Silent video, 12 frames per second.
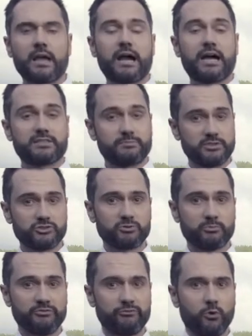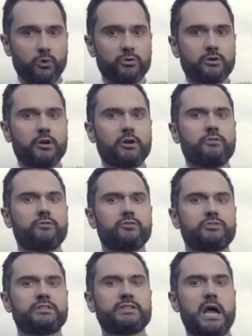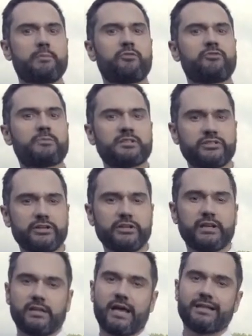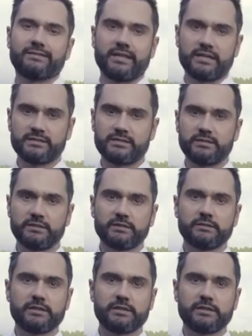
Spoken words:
As mentioned before, for the type of material and density,